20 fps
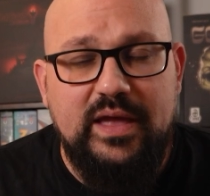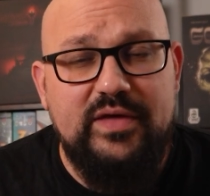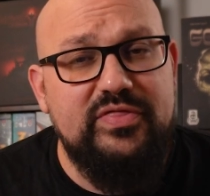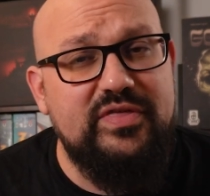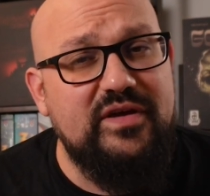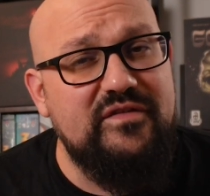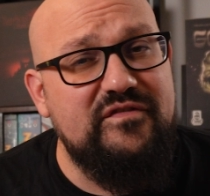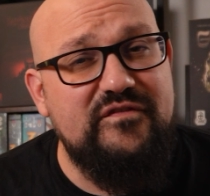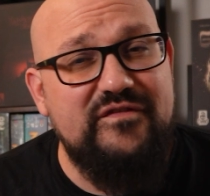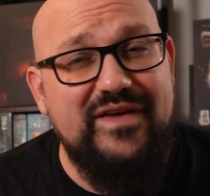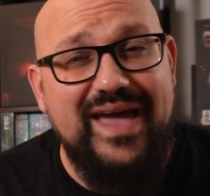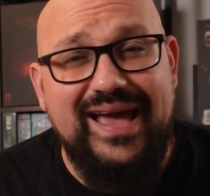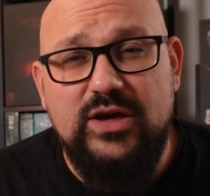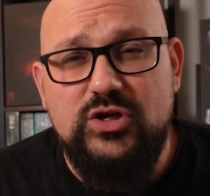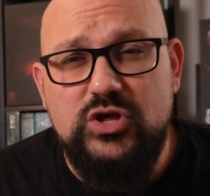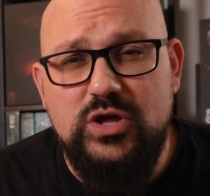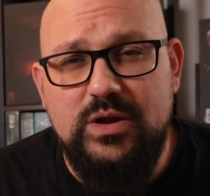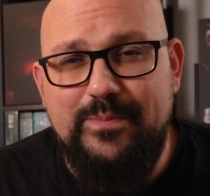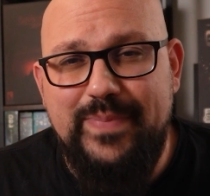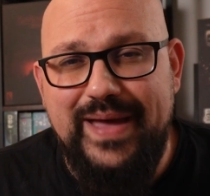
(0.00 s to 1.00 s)
The
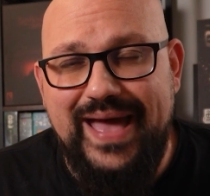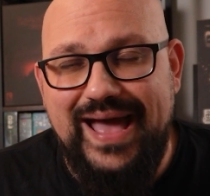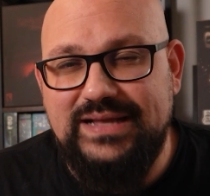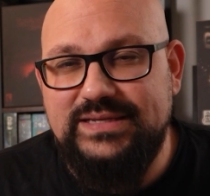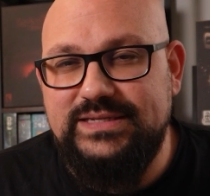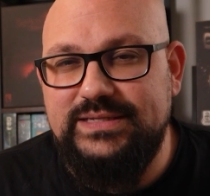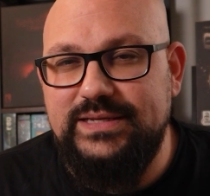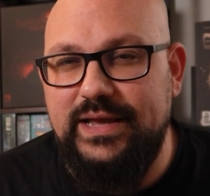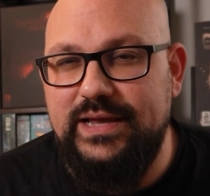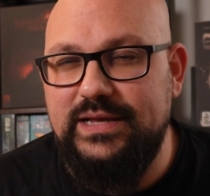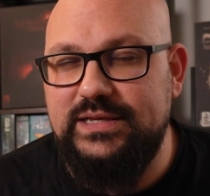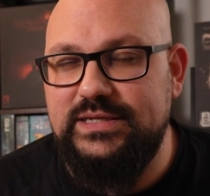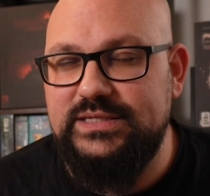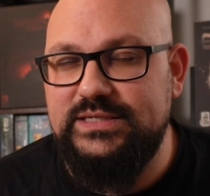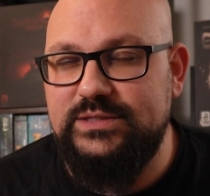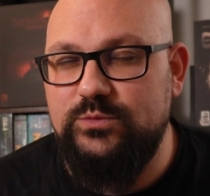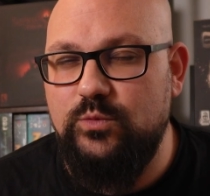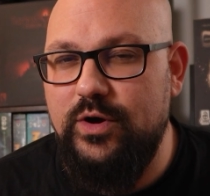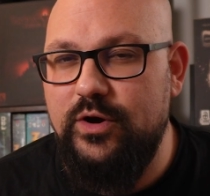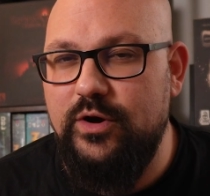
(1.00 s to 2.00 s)
faction pads
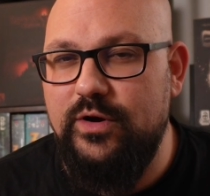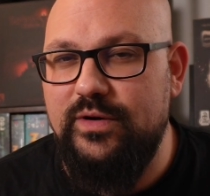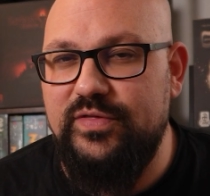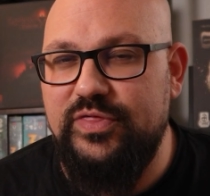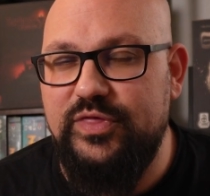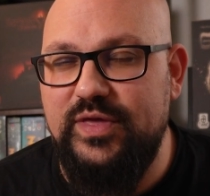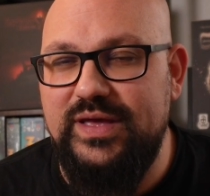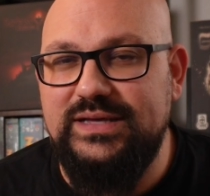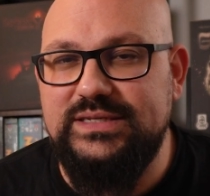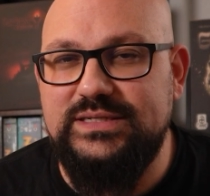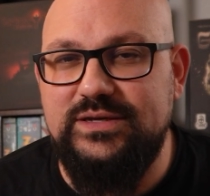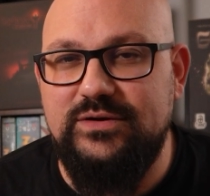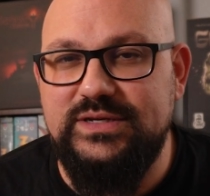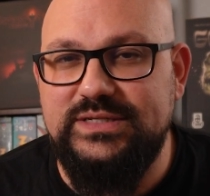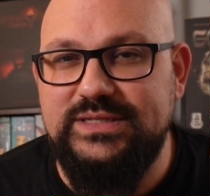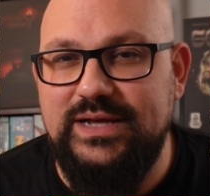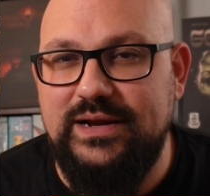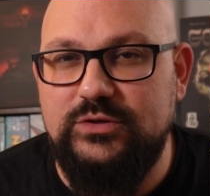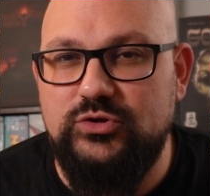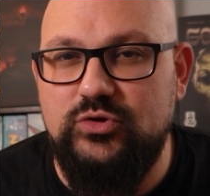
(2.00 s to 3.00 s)
is where things are
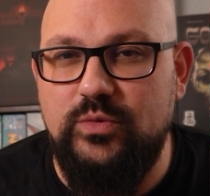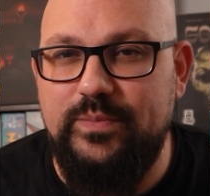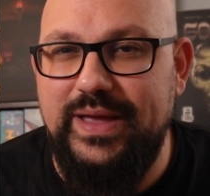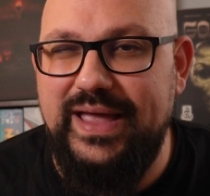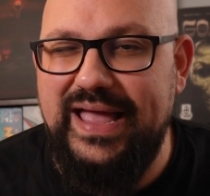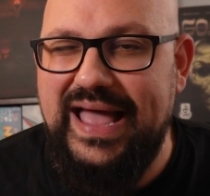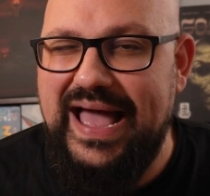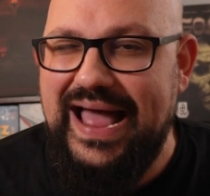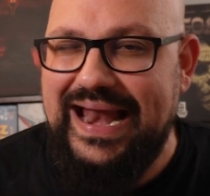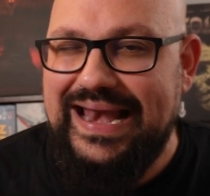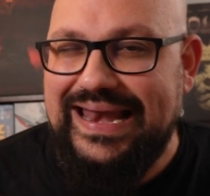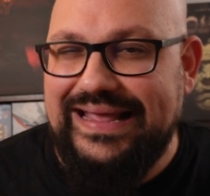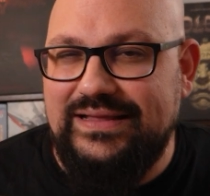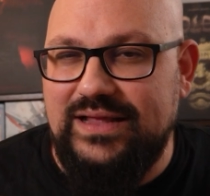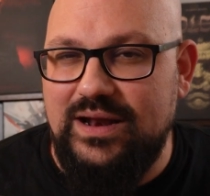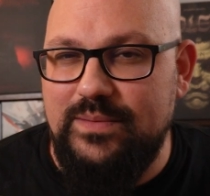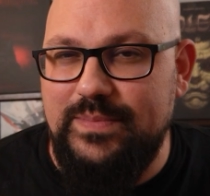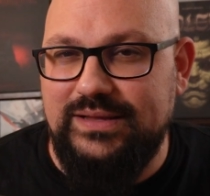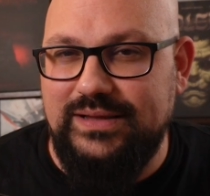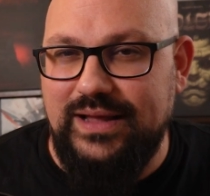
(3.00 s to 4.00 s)
starting to be a
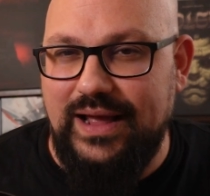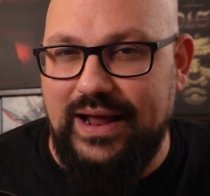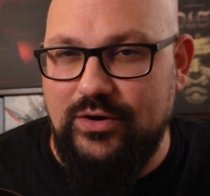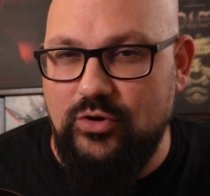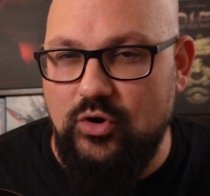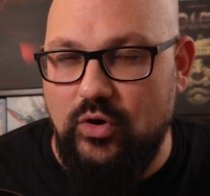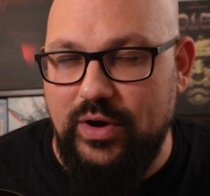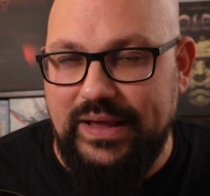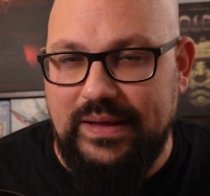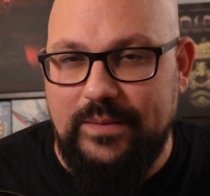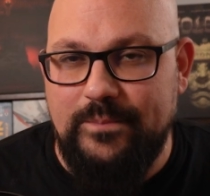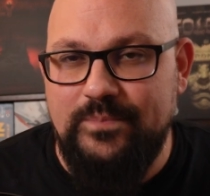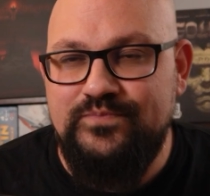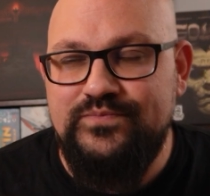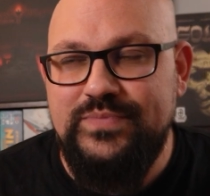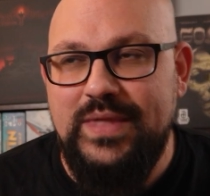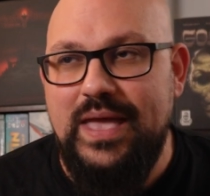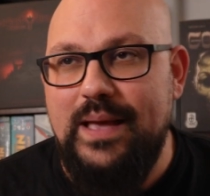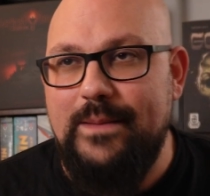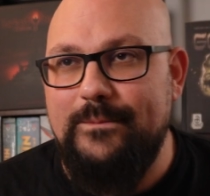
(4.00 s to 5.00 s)
little bit annoying,
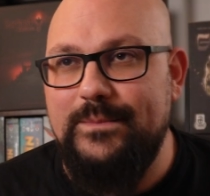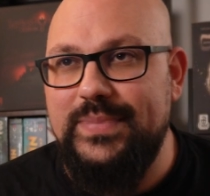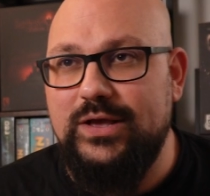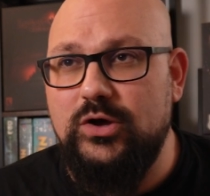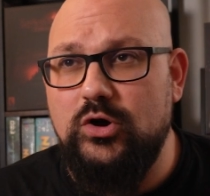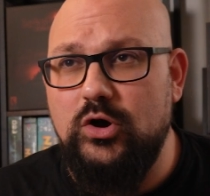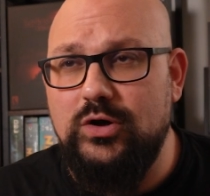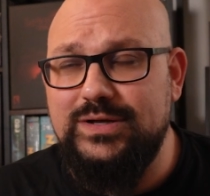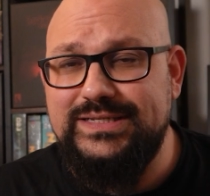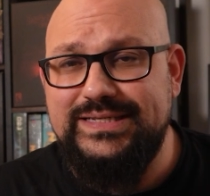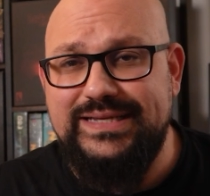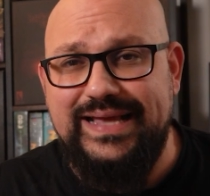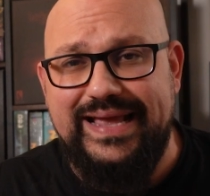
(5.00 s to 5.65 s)
because